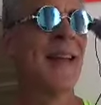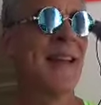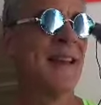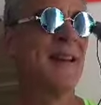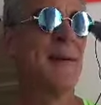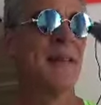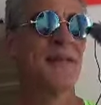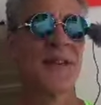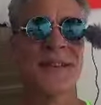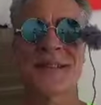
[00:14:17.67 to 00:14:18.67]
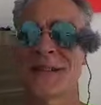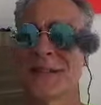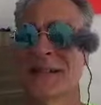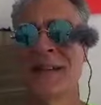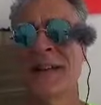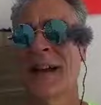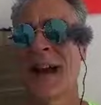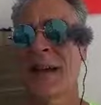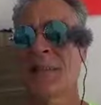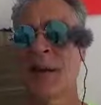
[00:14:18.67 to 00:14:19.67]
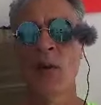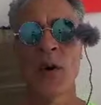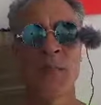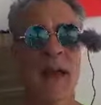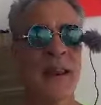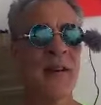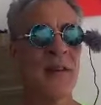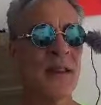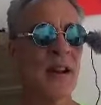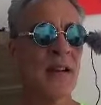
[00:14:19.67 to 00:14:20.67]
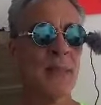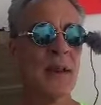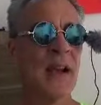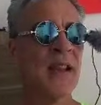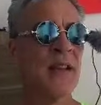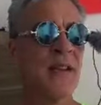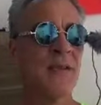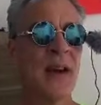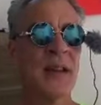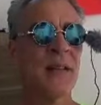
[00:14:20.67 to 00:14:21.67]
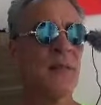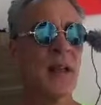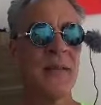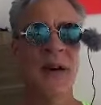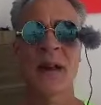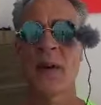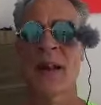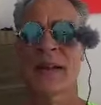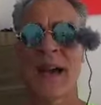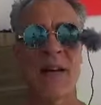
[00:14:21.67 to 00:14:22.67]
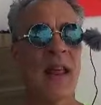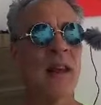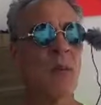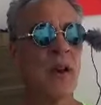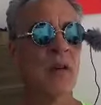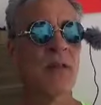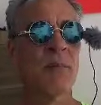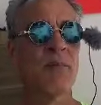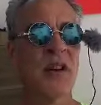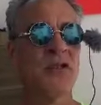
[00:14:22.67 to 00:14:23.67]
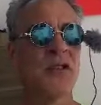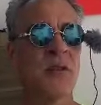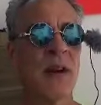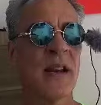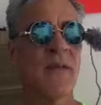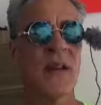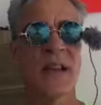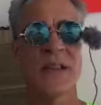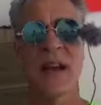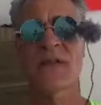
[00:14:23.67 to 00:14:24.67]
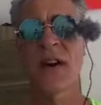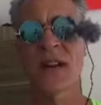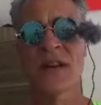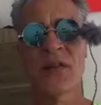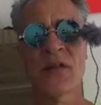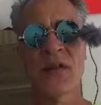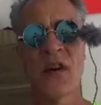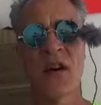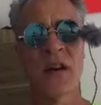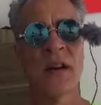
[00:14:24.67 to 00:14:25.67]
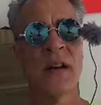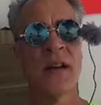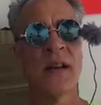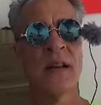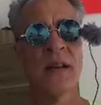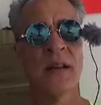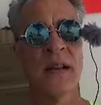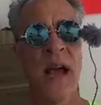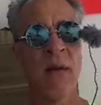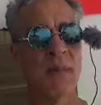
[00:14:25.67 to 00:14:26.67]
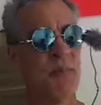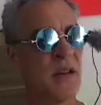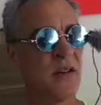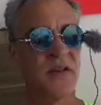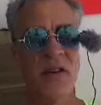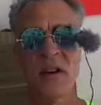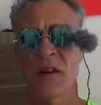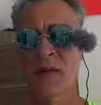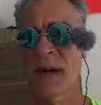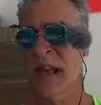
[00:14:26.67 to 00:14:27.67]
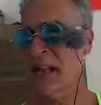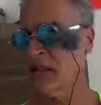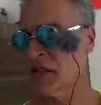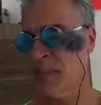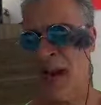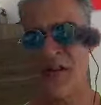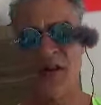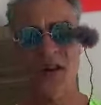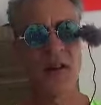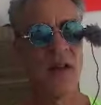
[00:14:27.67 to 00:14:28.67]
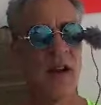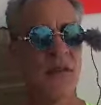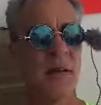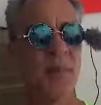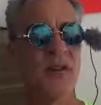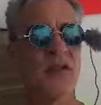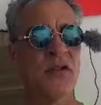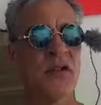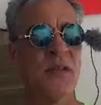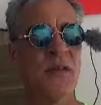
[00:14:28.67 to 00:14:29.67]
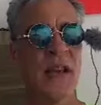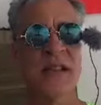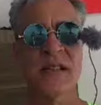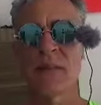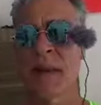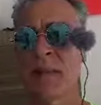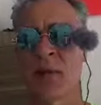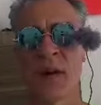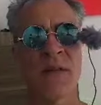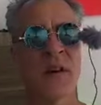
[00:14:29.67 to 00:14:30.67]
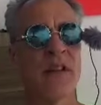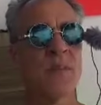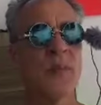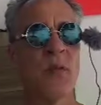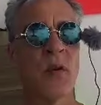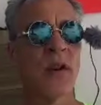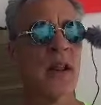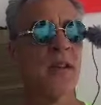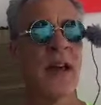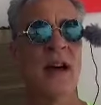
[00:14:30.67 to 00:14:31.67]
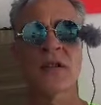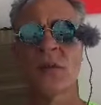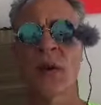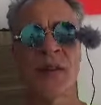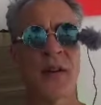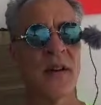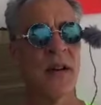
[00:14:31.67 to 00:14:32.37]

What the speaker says: And it come after us. So I had my boy Matty on there, and I'm not kidding you. If I'd have went down, I'd have went over and punched her right in the face after I killed her dog. I would have picked her dog over my head and smashed her to the ground, then punched her in the face, and maybe whatever husband rolled out of the house with her.